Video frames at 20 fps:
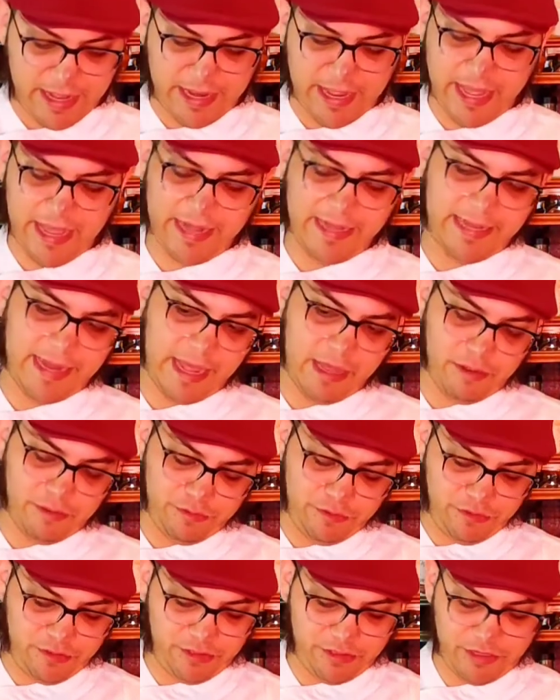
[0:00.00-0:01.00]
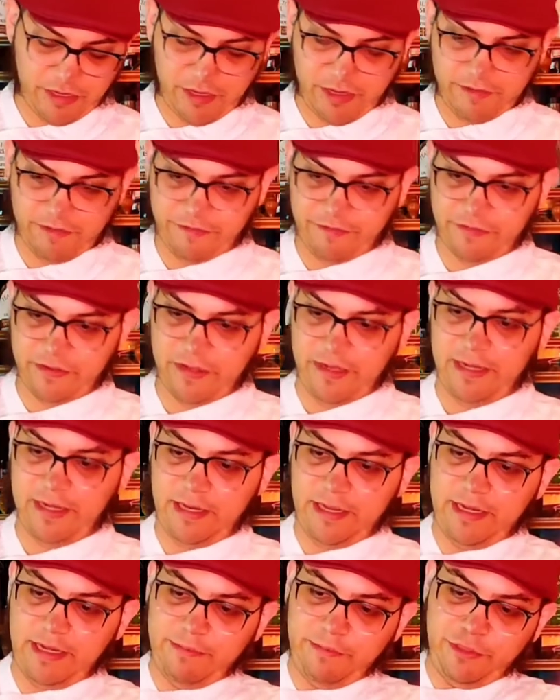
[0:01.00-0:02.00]
an ounce of
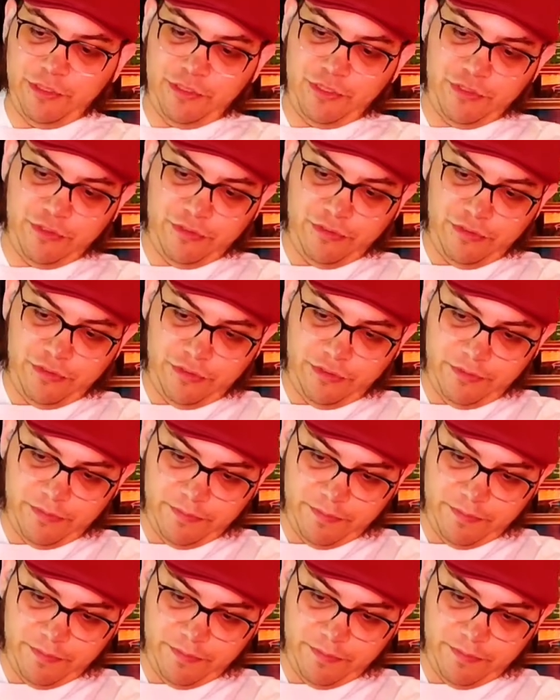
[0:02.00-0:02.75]
lemon juice.